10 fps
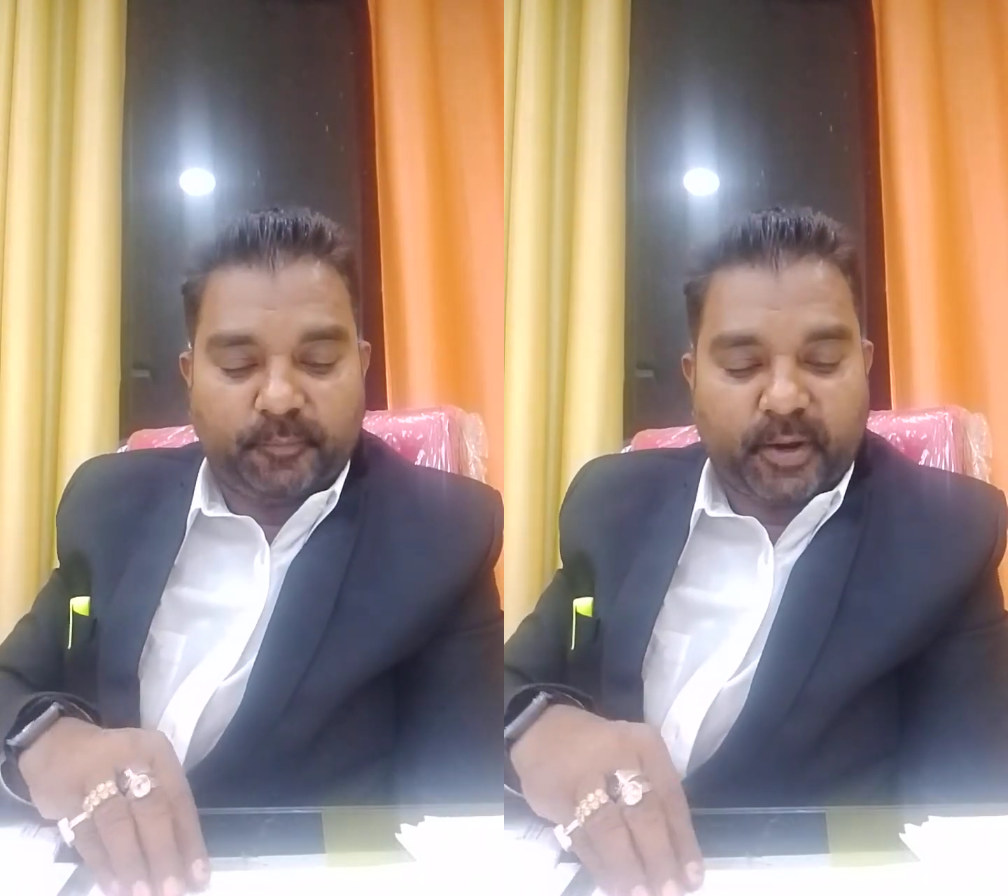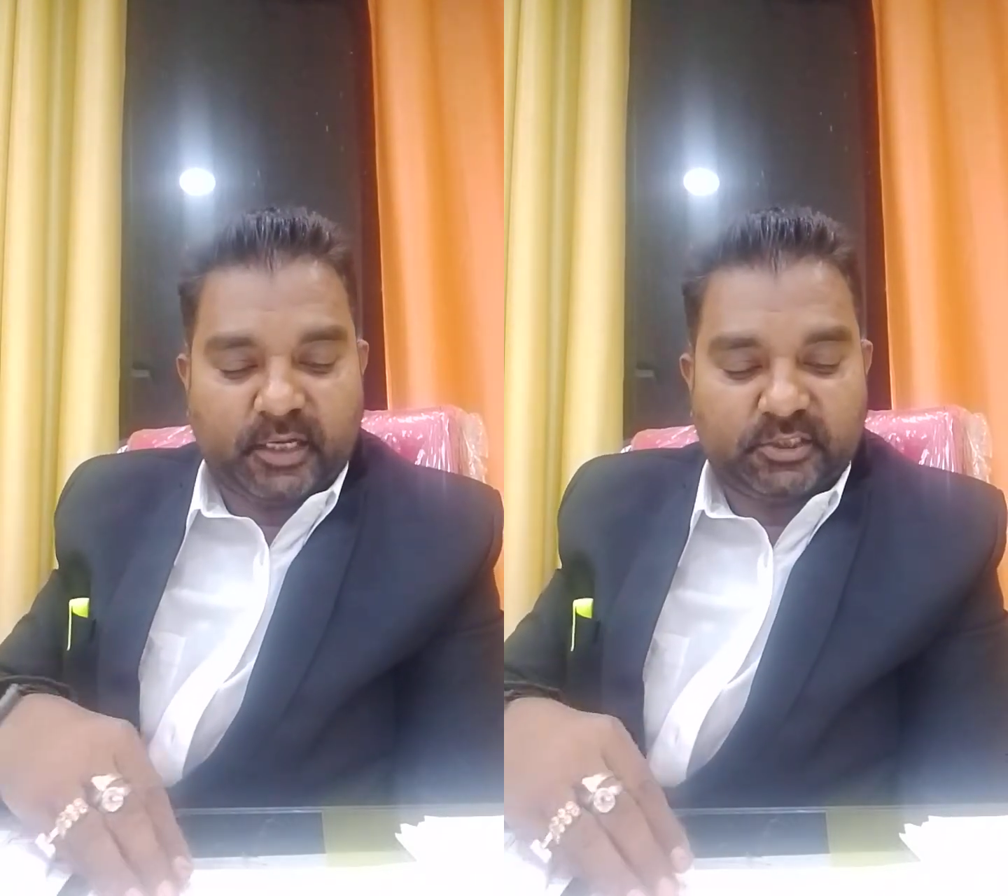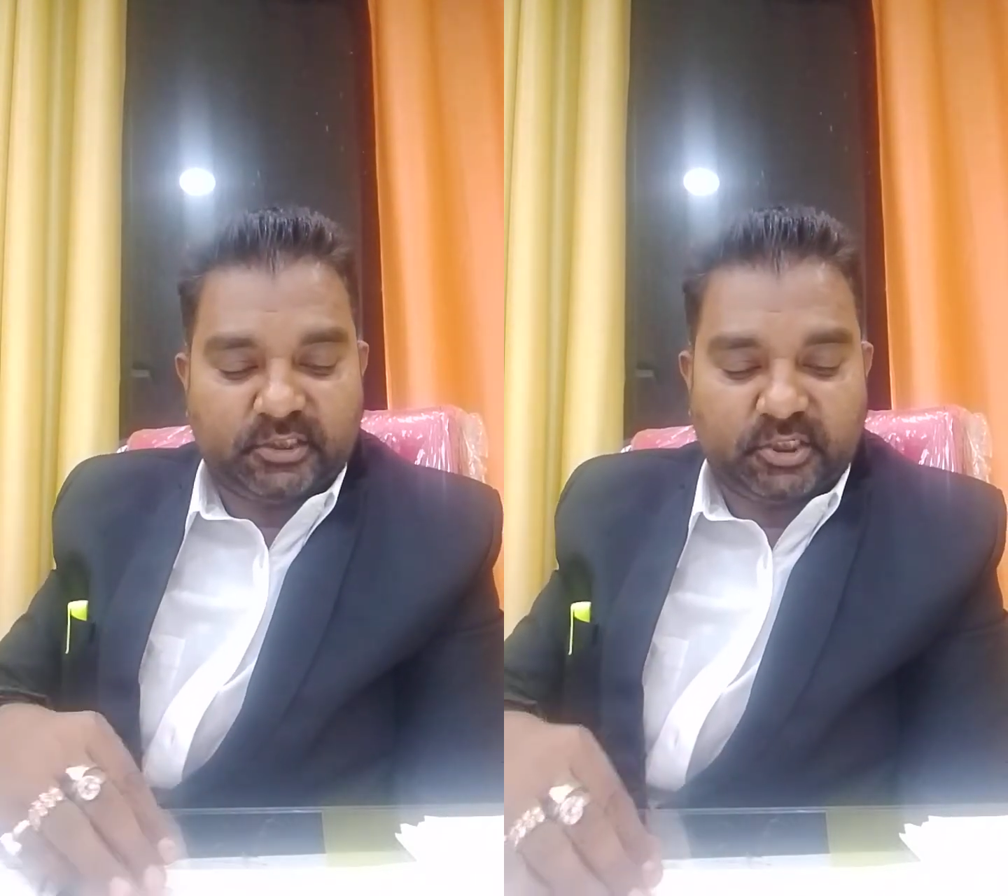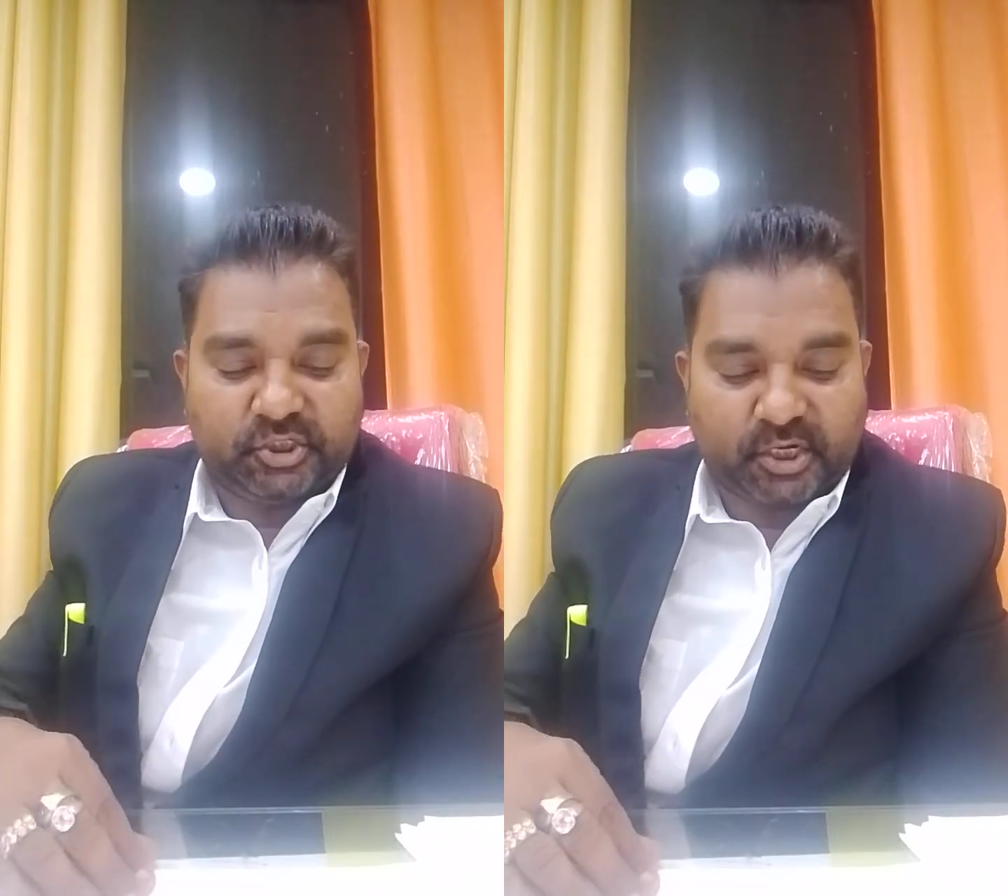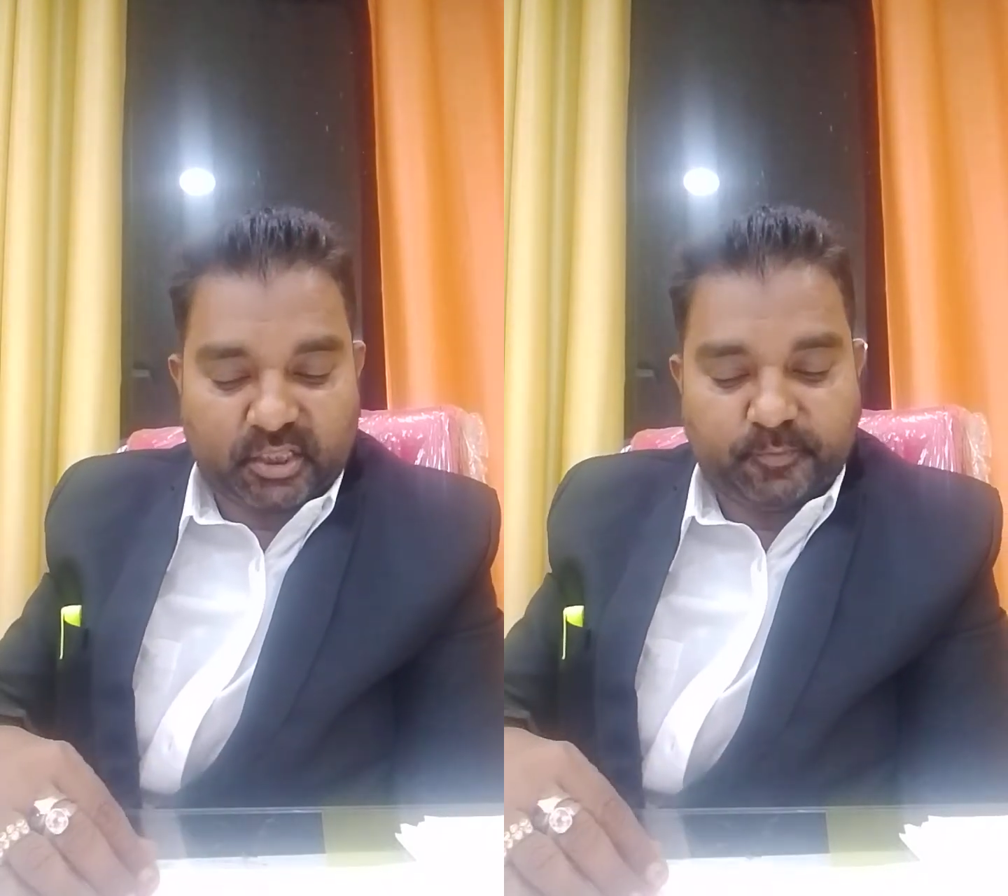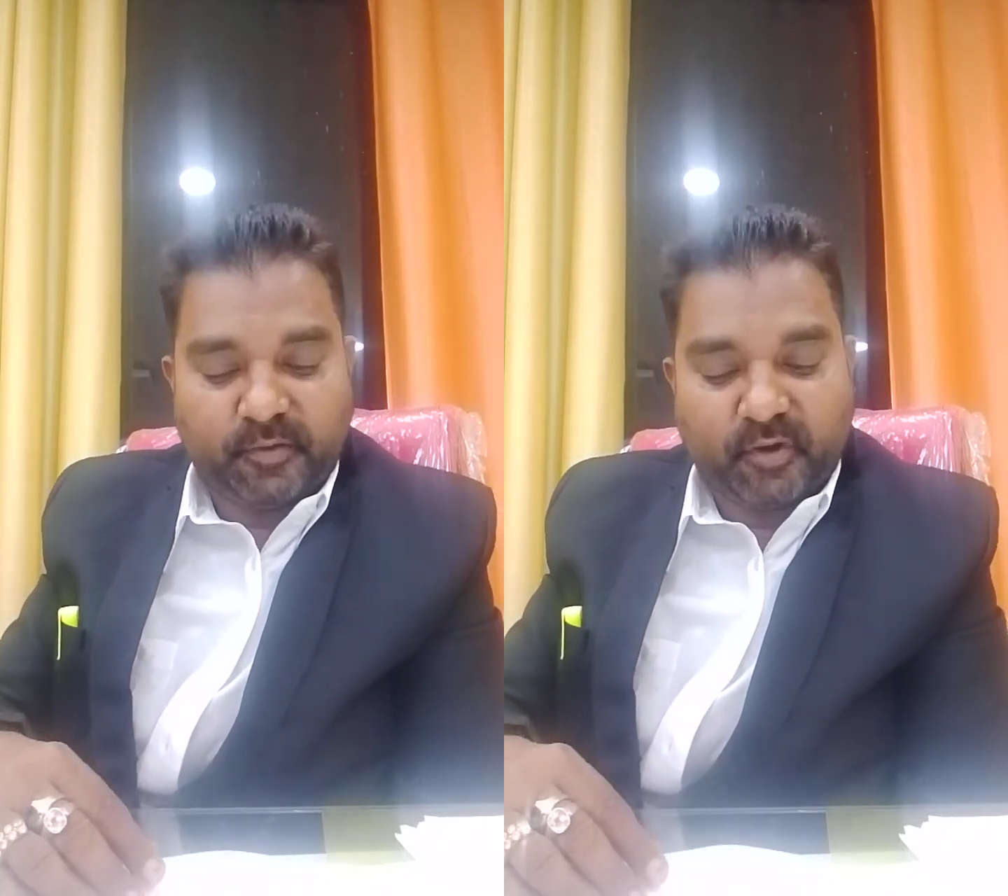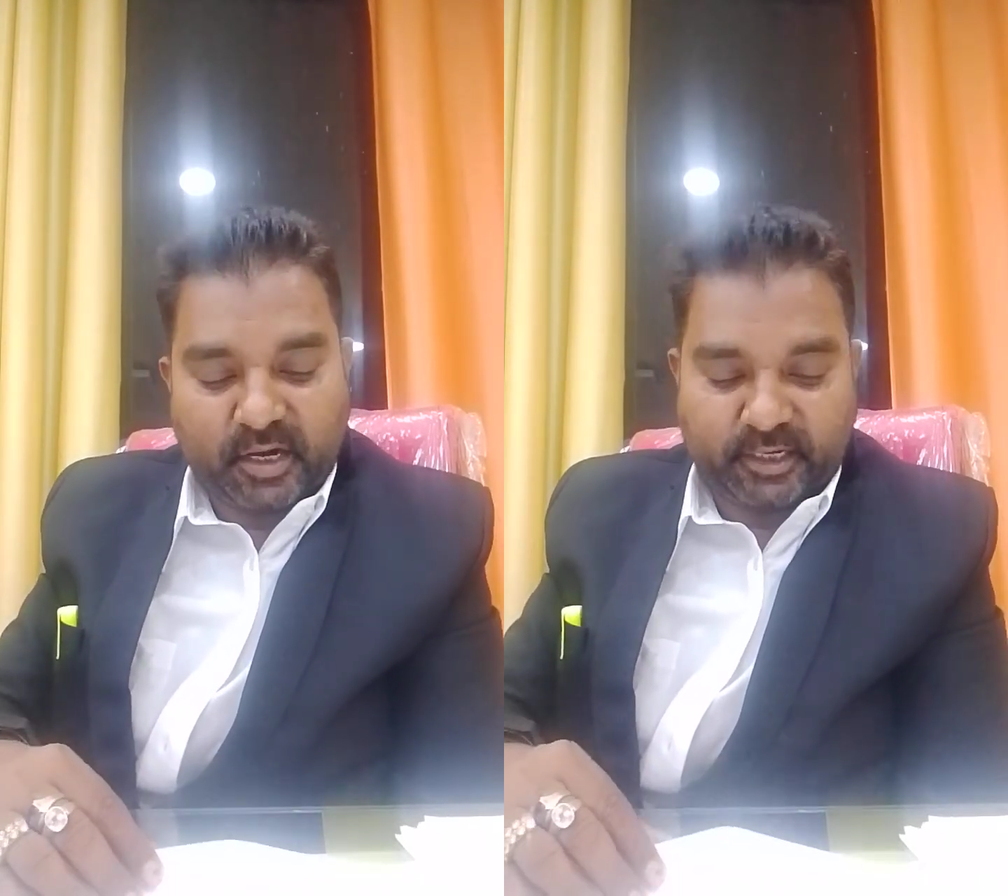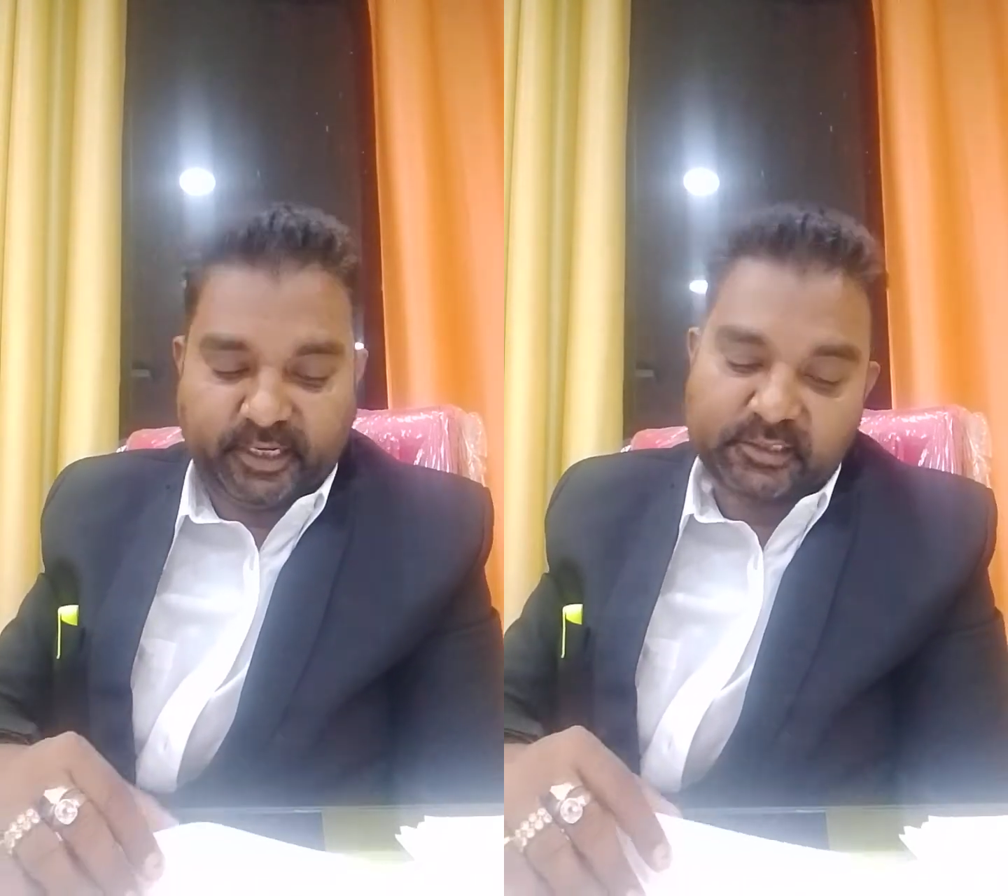passed in the Sharad
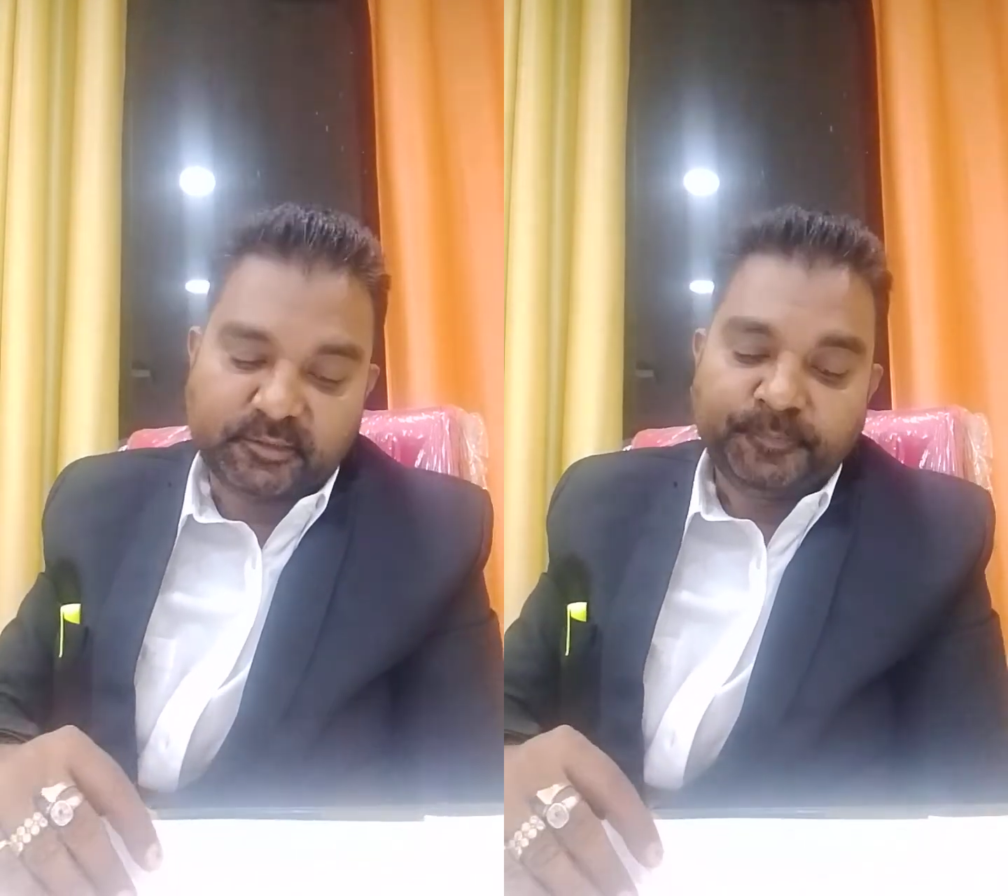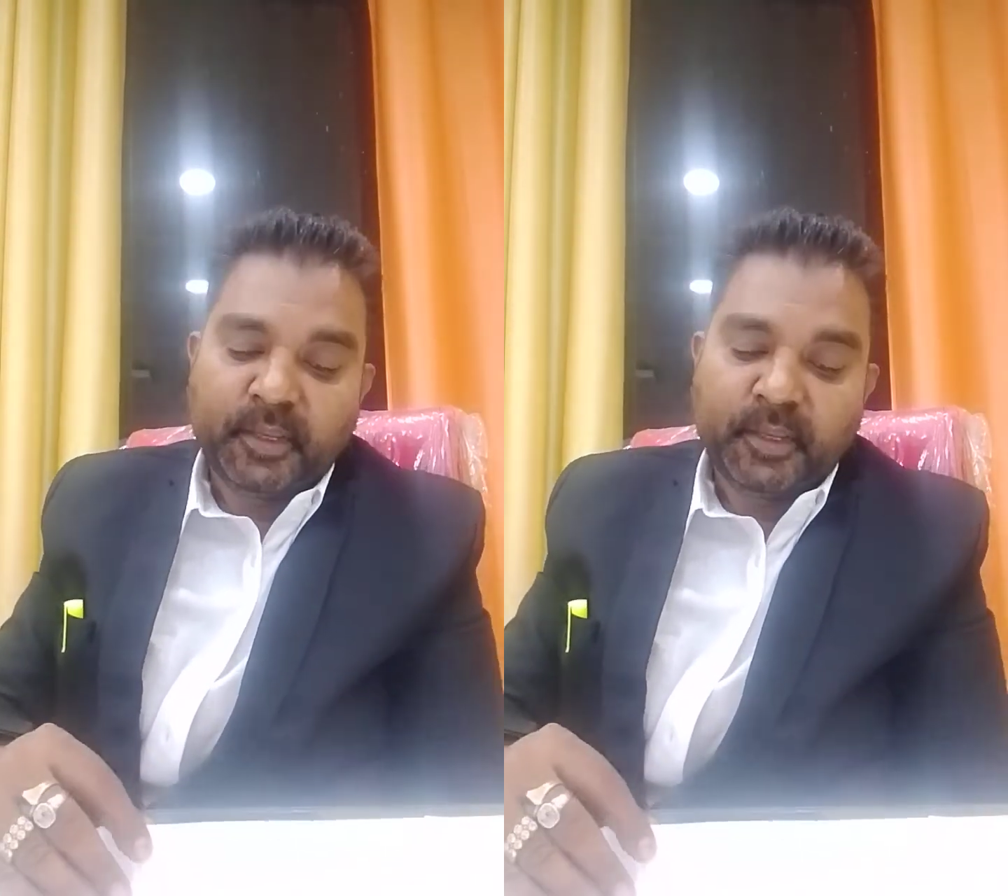Pawar case.